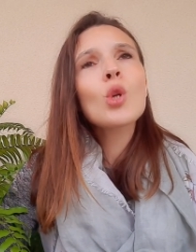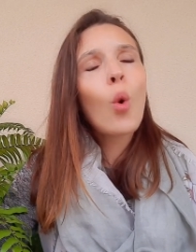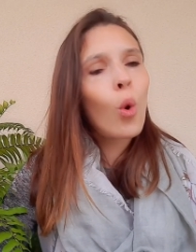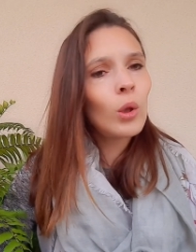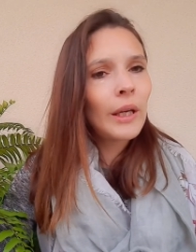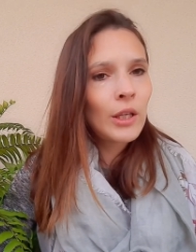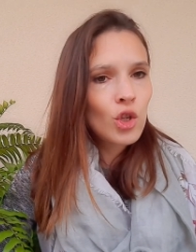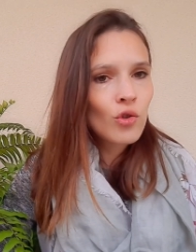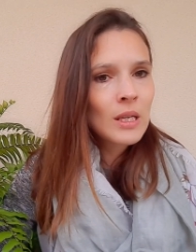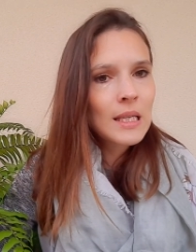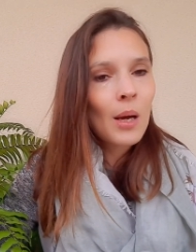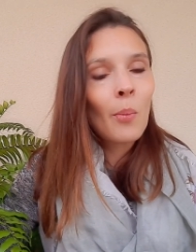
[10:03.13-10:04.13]
all
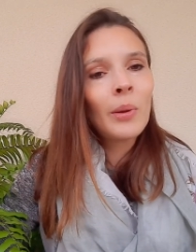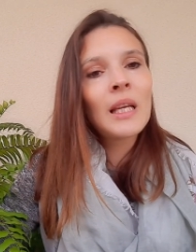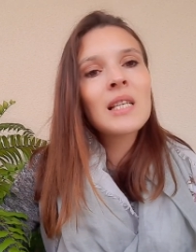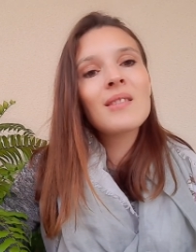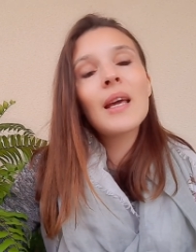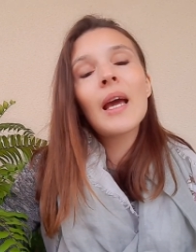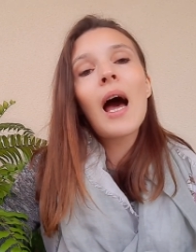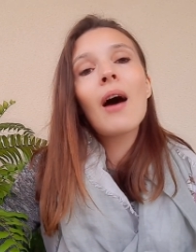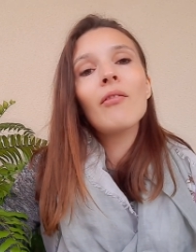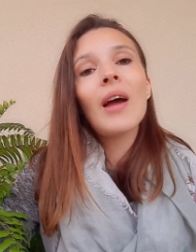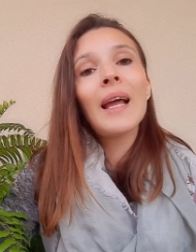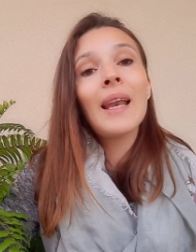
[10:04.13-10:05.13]
insurance companies, they
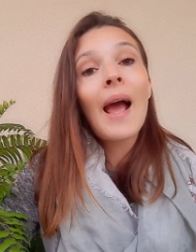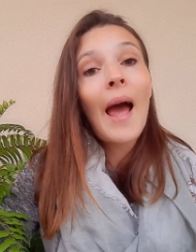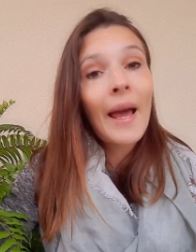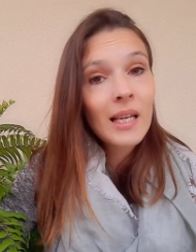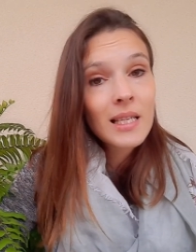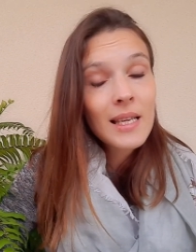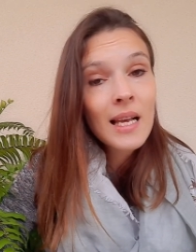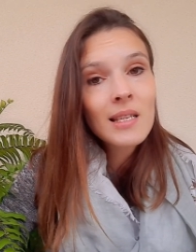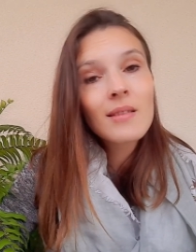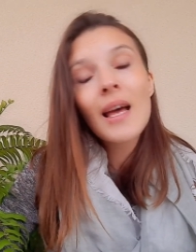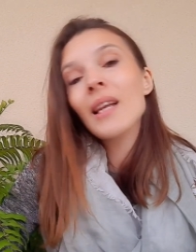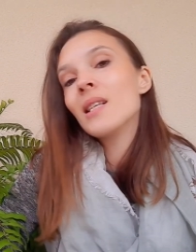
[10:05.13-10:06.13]
have an excess
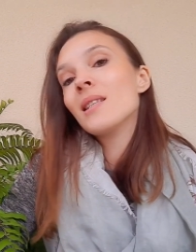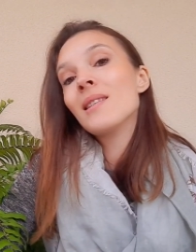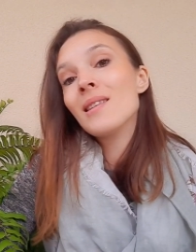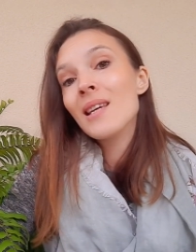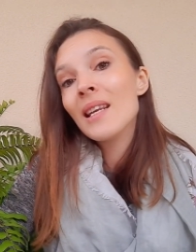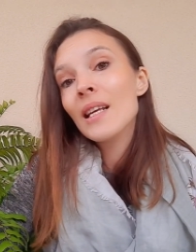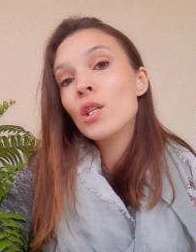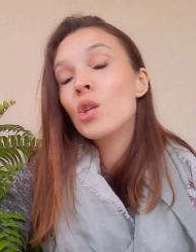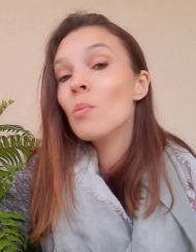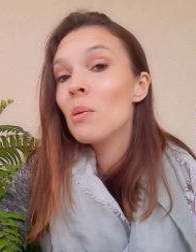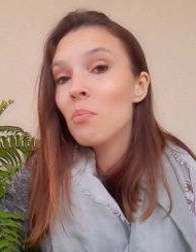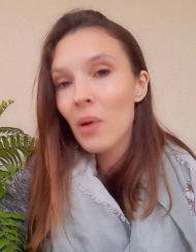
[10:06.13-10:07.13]
that is needed to
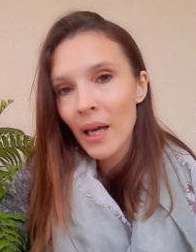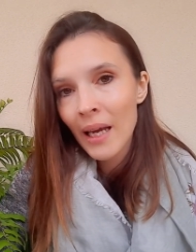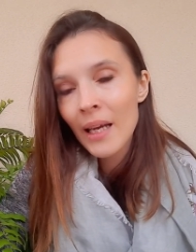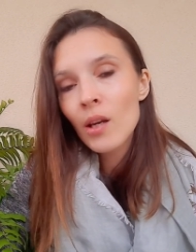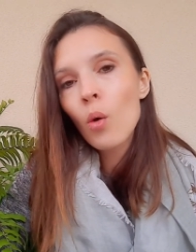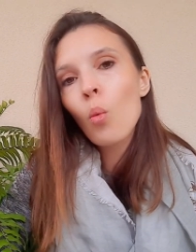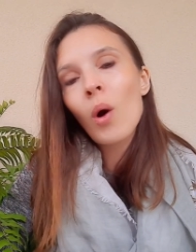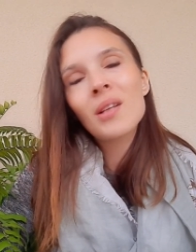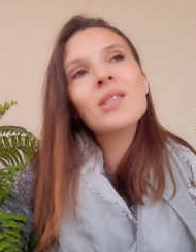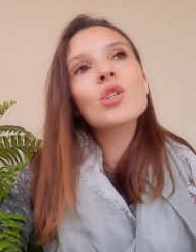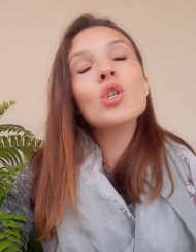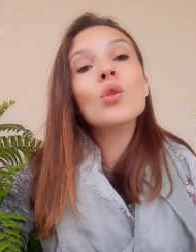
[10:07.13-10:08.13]
be paid
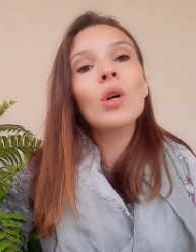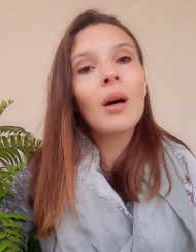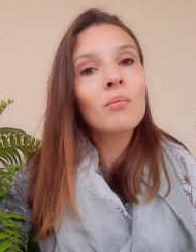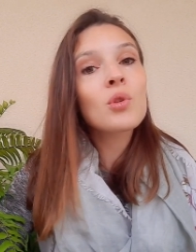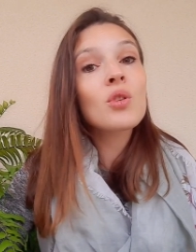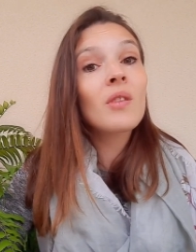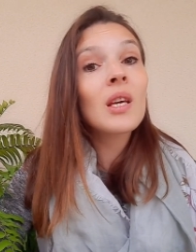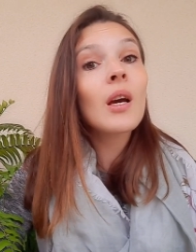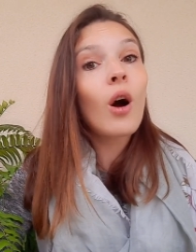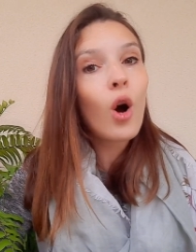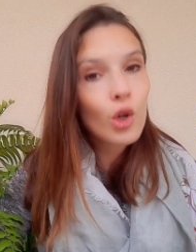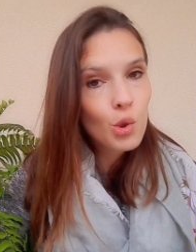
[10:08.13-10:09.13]
once you come to the
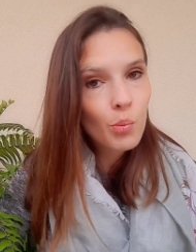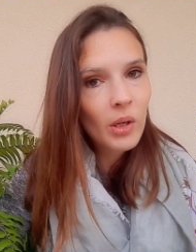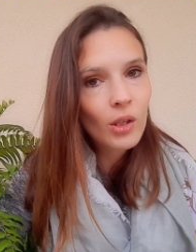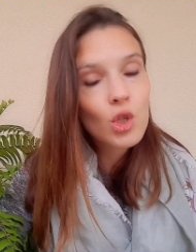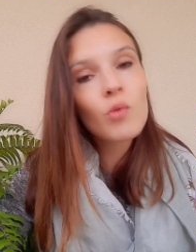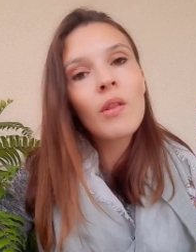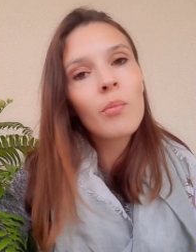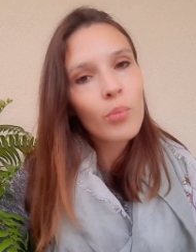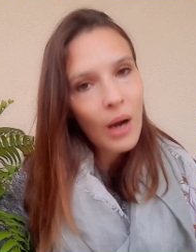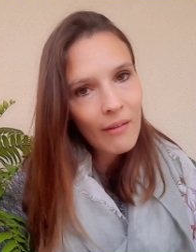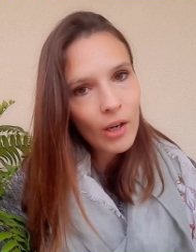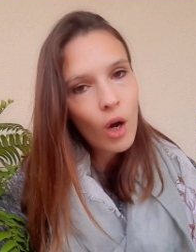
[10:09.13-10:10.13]
hospital, to the
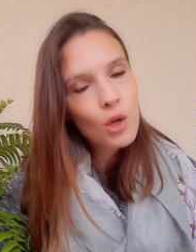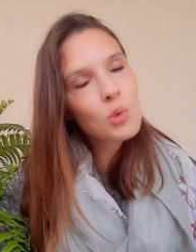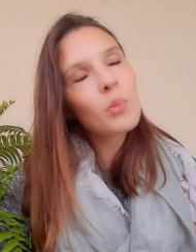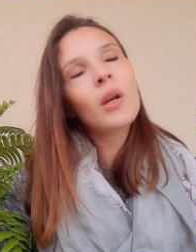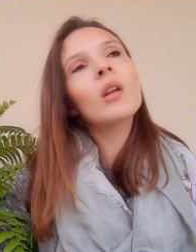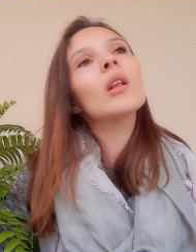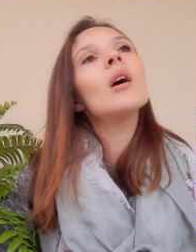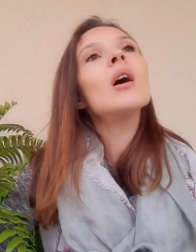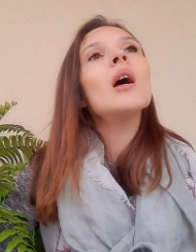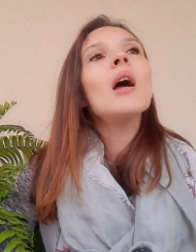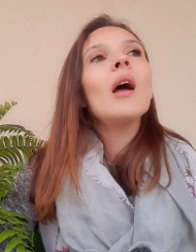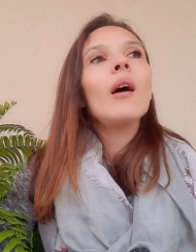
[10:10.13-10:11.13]
private hospital.
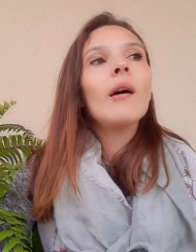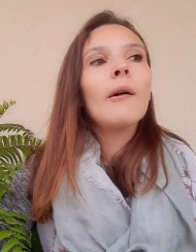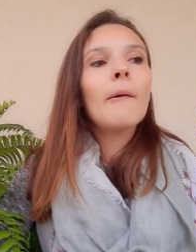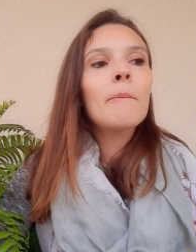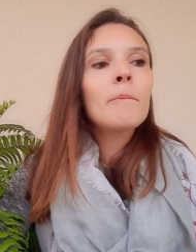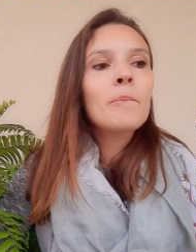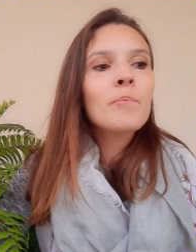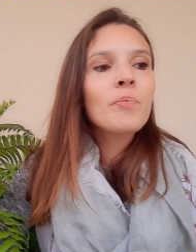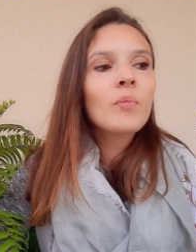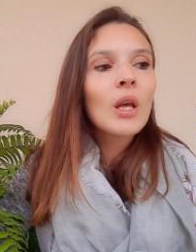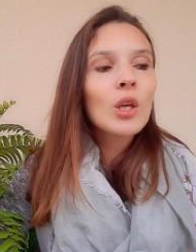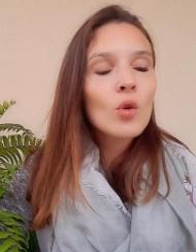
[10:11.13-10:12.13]

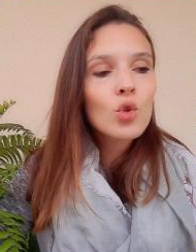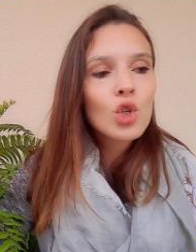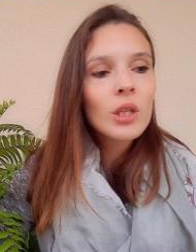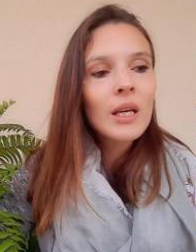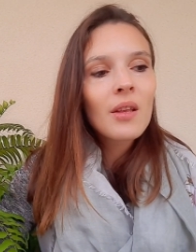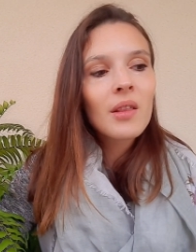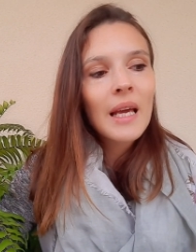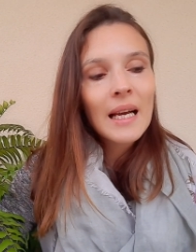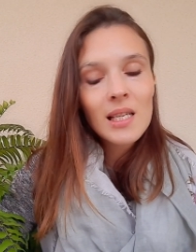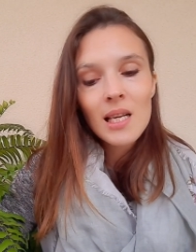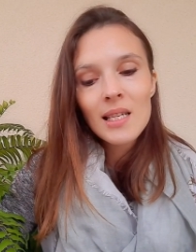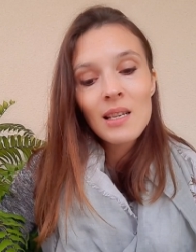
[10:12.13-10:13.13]
Usually the
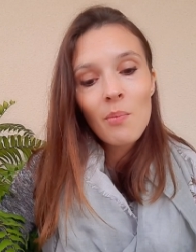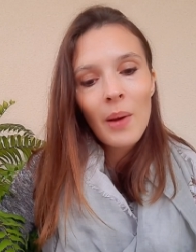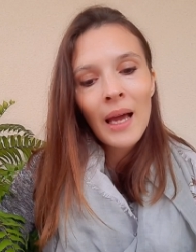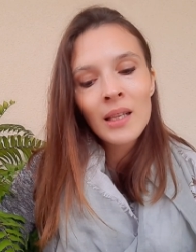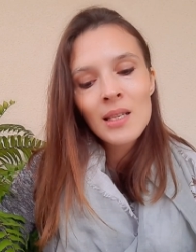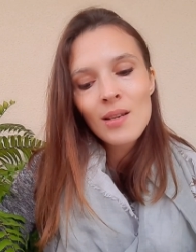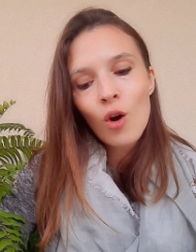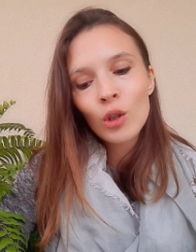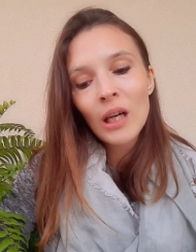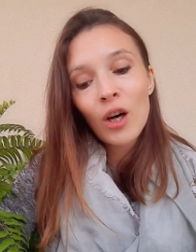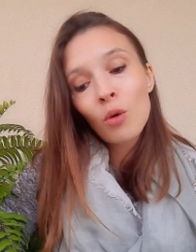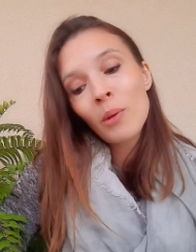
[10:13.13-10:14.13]
excess depends on
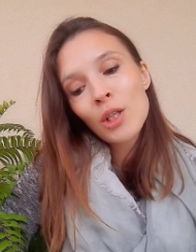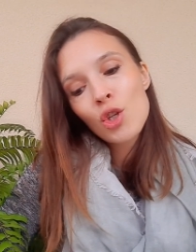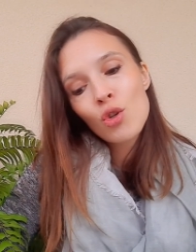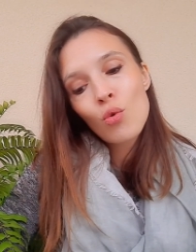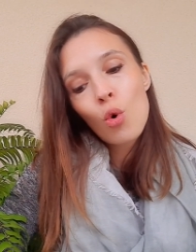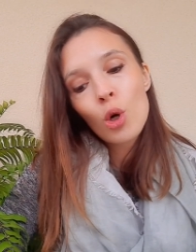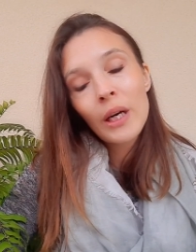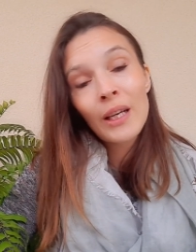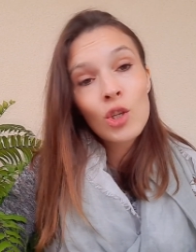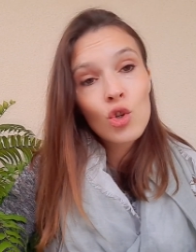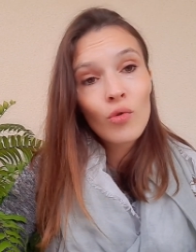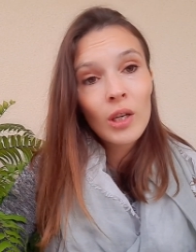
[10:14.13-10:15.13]
how much your
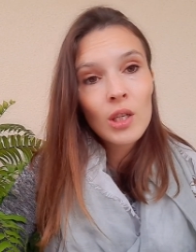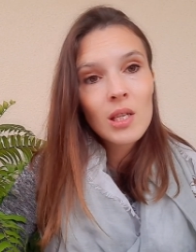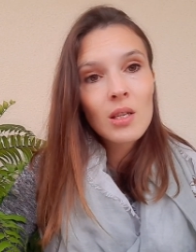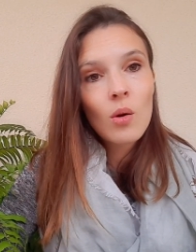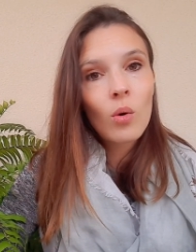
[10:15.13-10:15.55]
insurance